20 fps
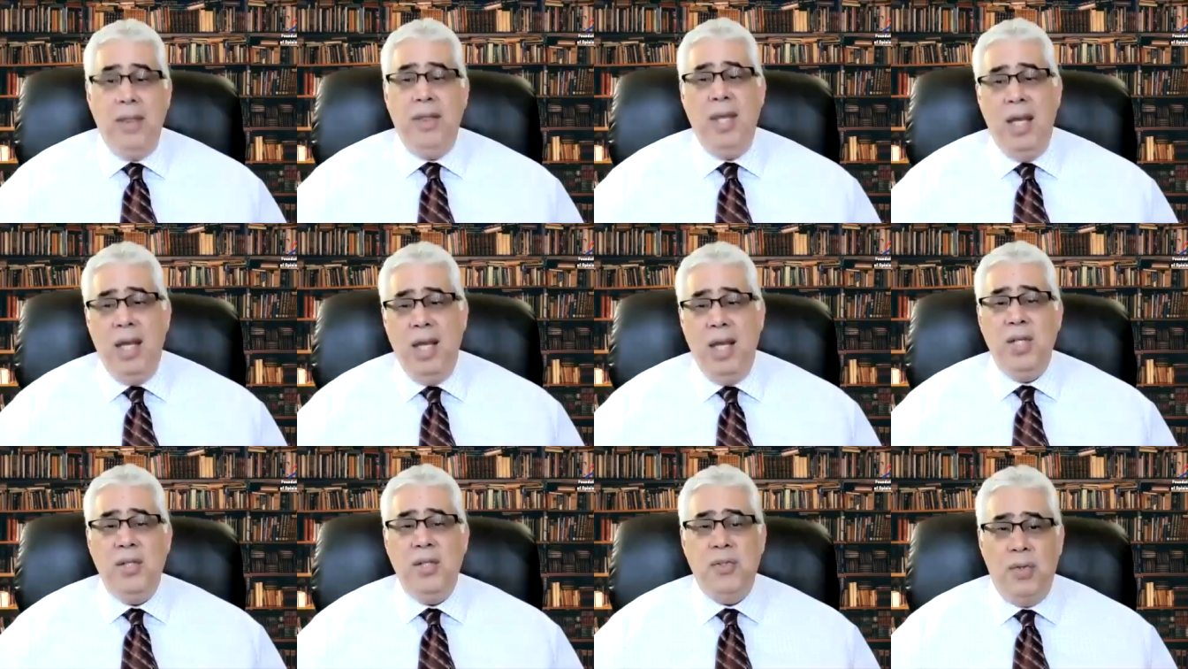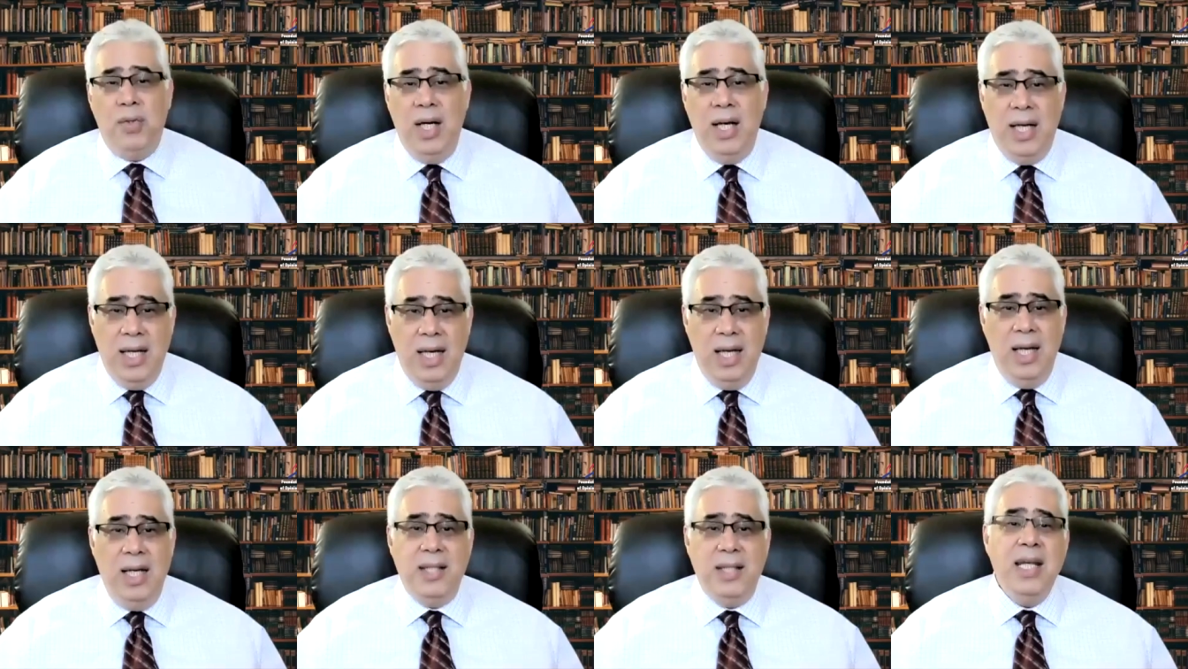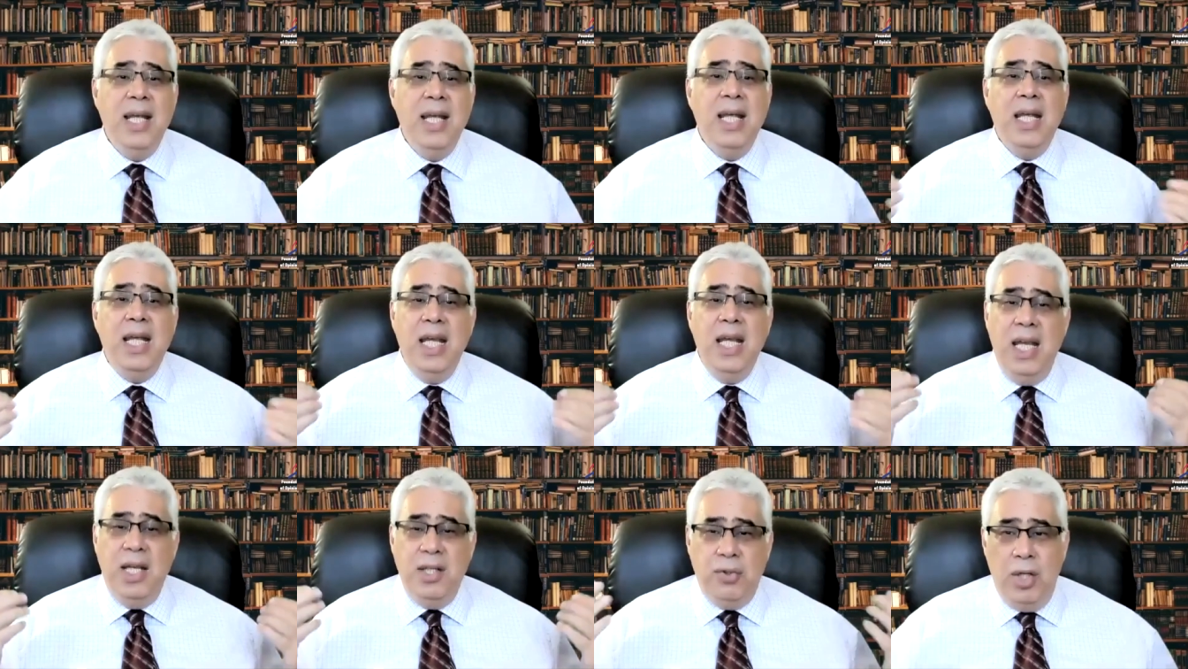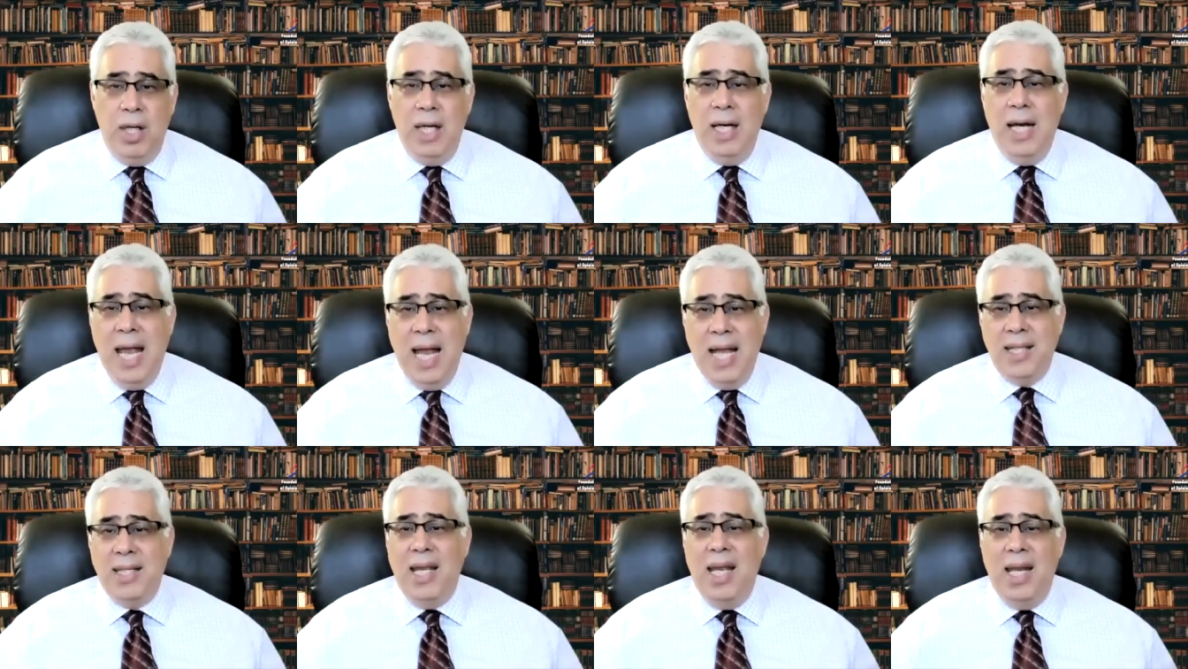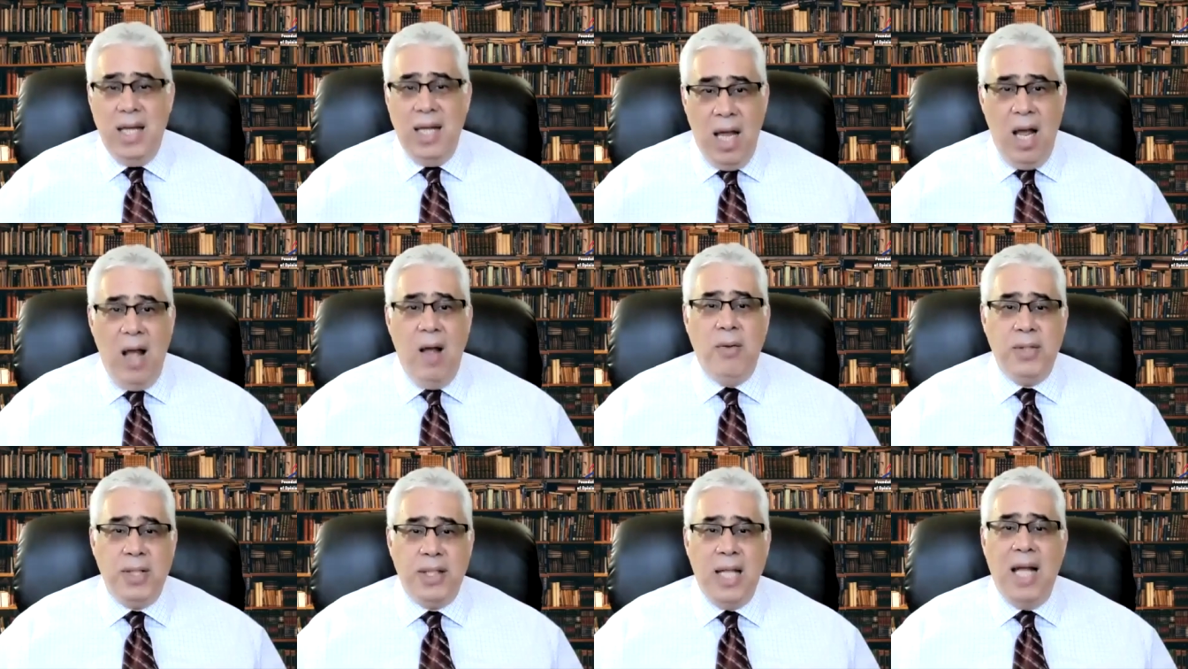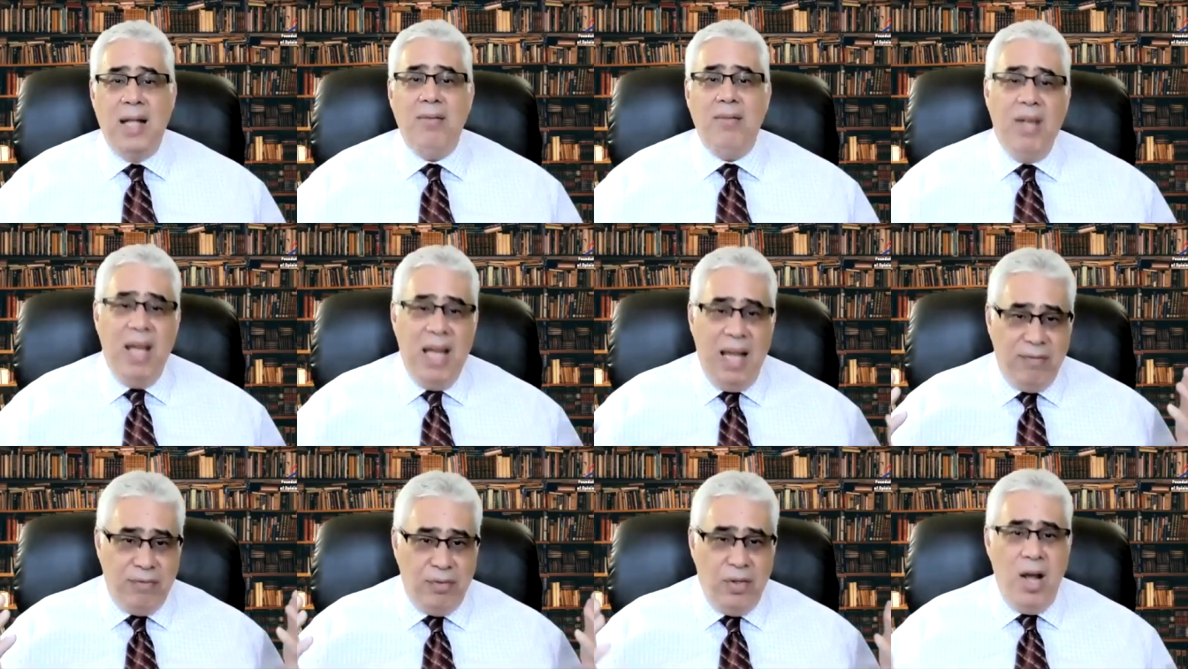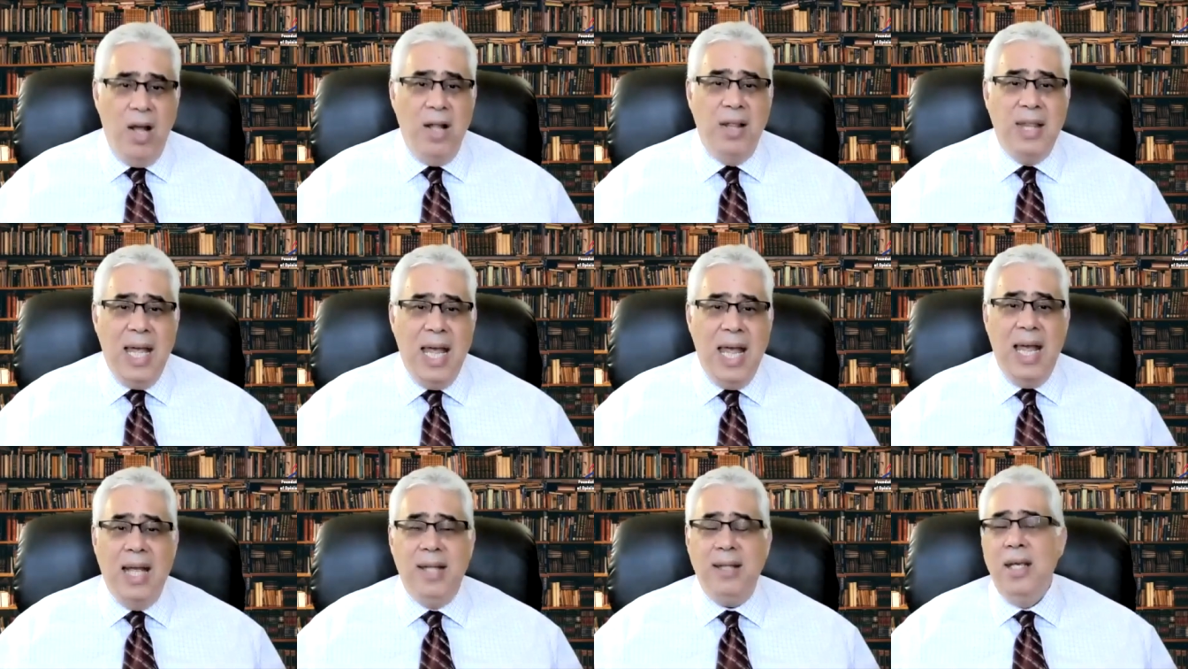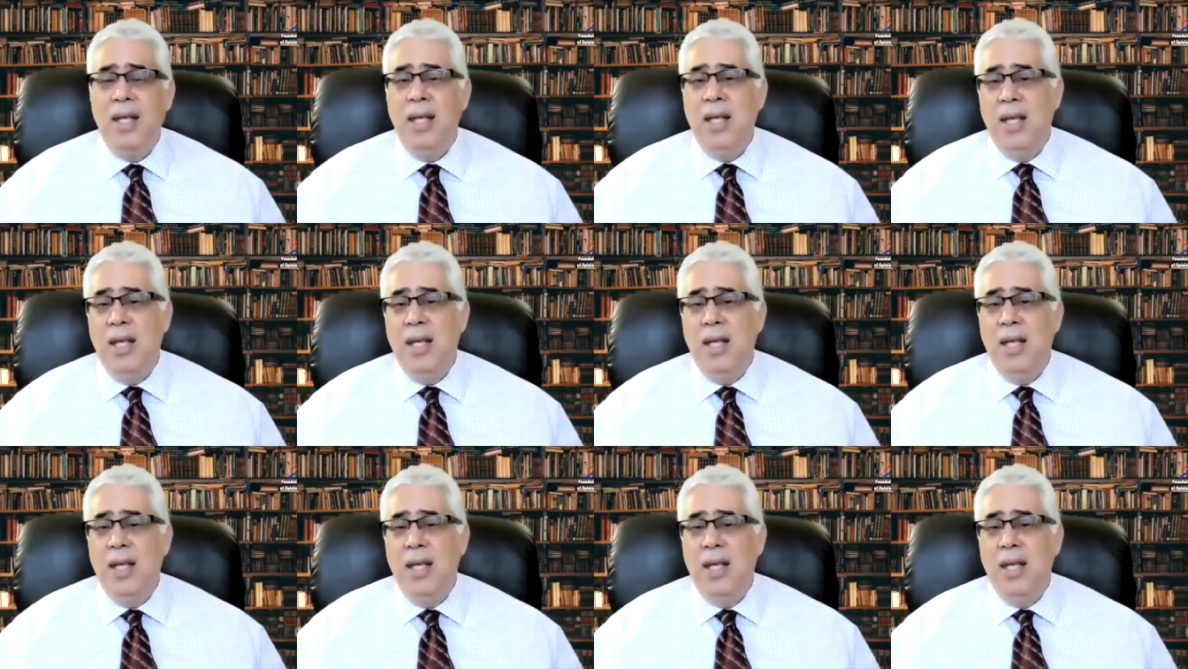think Israel is Israel has announced that we have done that.